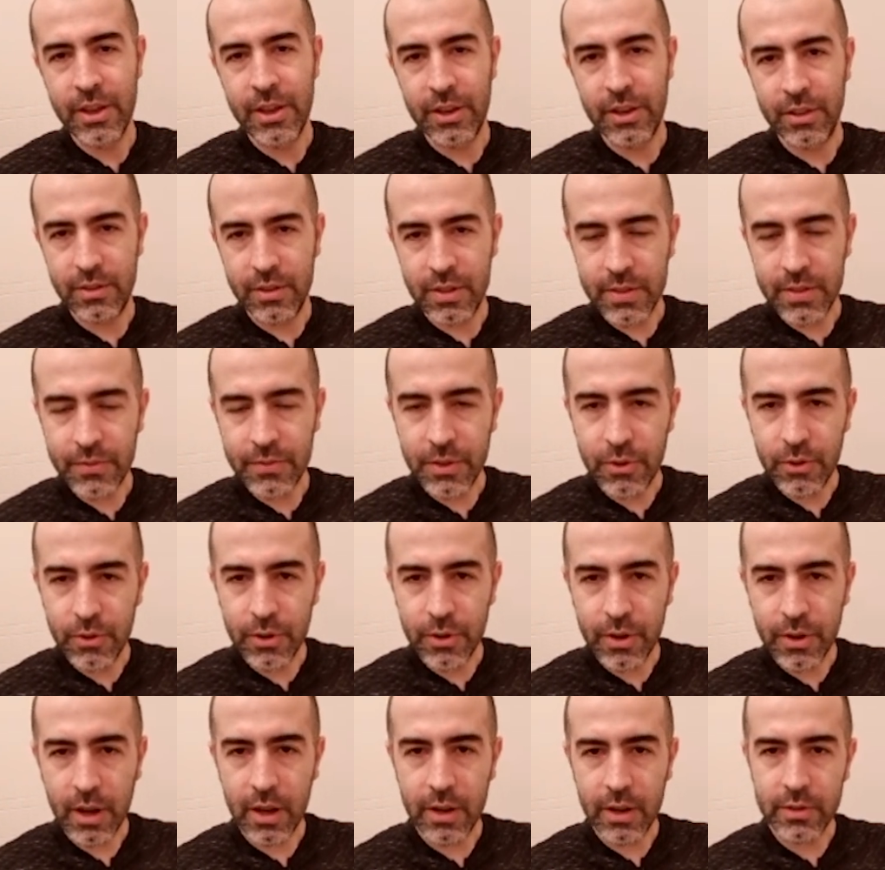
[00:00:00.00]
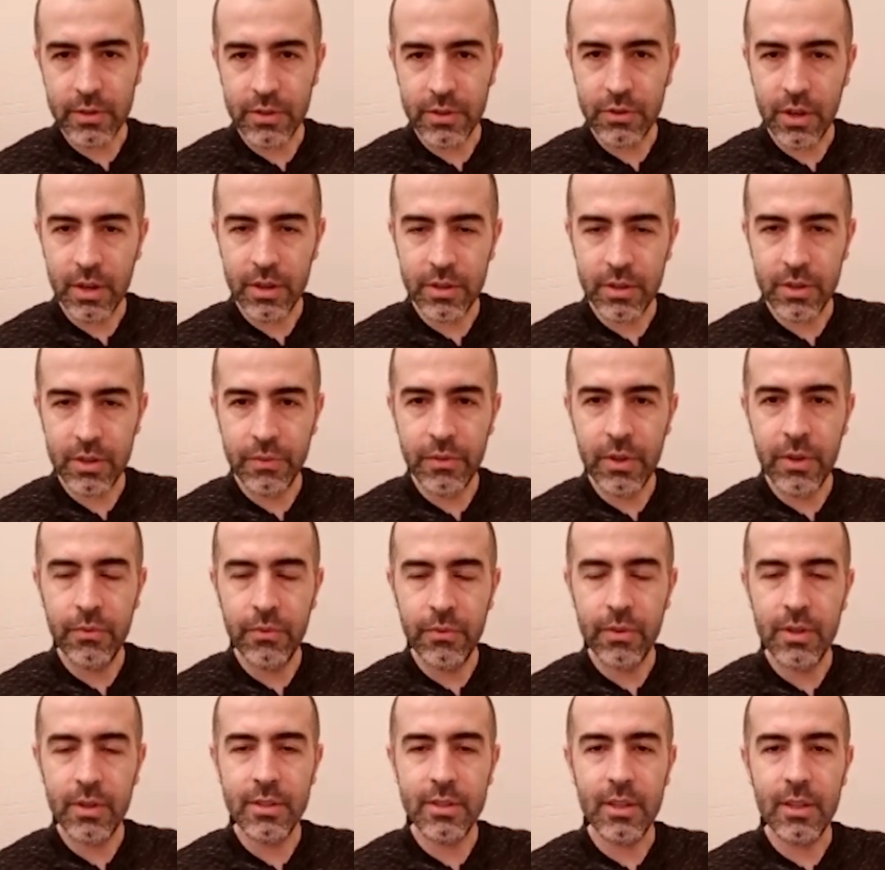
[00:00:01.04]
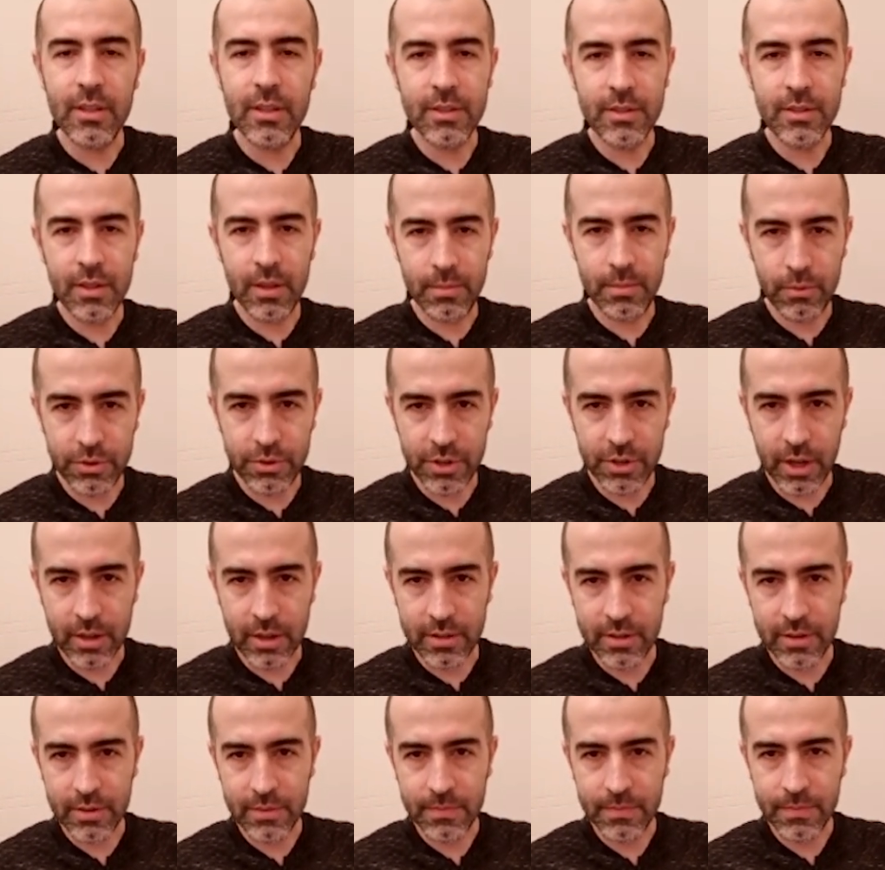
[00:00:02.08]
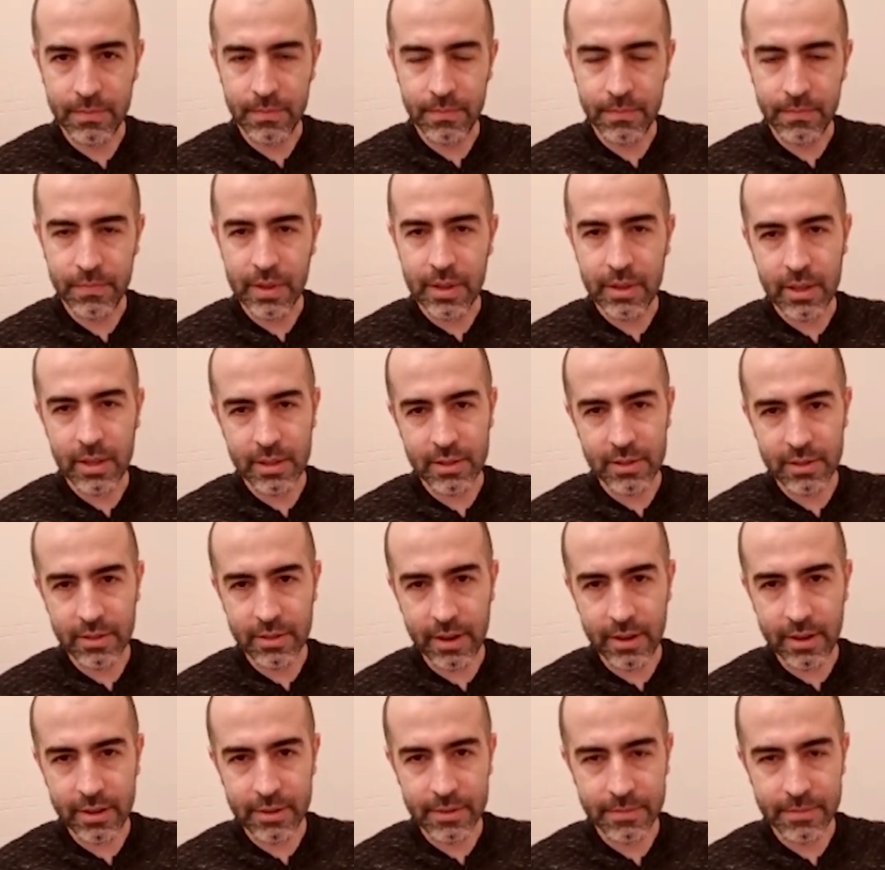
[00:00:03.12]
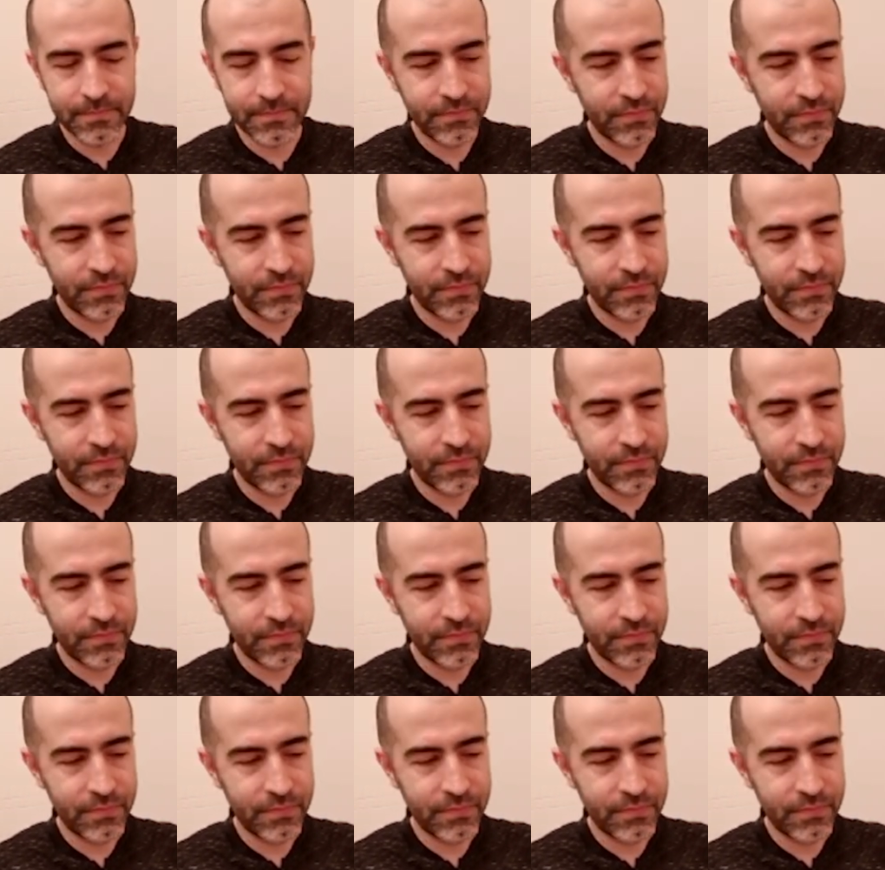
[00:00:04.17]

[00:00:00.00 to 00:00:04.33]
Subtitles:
In this video, I will try to review Celestia project. Let's start.